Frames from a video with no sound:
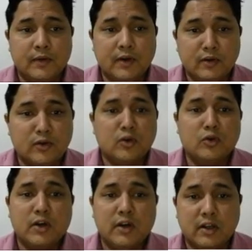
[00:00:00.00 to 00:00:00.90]
It's a
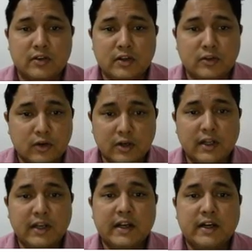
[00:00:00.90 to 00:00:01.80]
non-routine task. It's not a
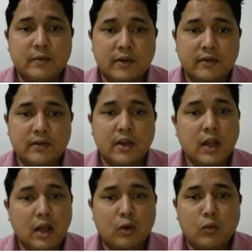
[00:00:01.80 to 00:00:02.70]
daily activities.
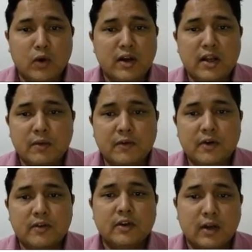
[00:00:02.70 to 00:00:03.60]
One-time
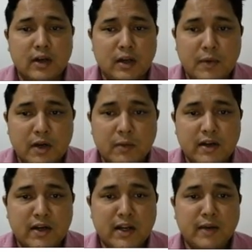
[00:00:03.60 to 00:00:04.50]
efforts, limited by
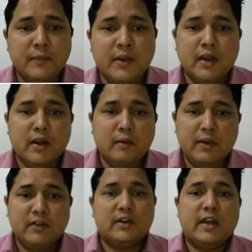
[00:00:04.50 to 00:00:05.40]
time,
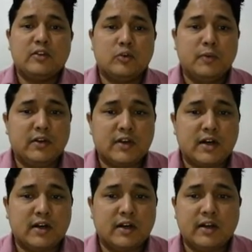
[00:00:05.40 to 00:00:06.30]
means it has to be
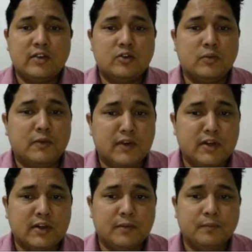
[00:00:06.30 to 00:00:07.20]
started, it has to be
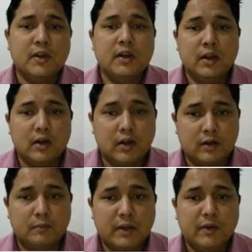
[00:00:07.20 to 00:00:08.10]
finished.
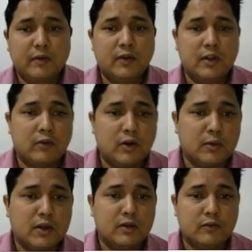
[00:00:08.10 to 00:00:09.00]
It may be with the 1
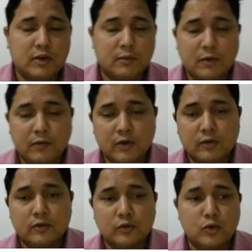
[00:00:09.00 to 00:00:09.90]
month for the
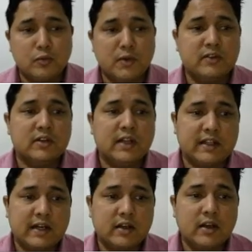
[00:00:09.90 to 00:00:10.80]
purpose, or 2 months
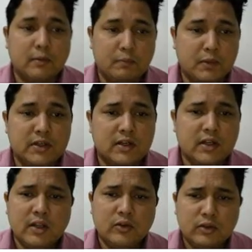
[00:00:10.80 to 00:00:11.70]
like that, budget.
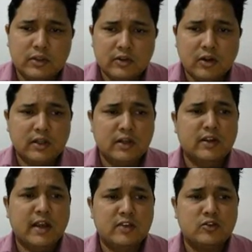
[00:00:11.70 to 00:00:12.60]
So these all
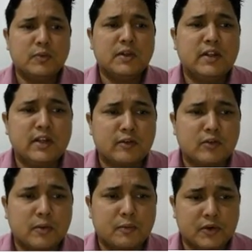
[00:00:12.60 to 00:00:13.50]
things has to be there
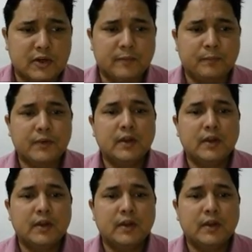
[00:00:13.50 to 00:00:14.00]
for the project.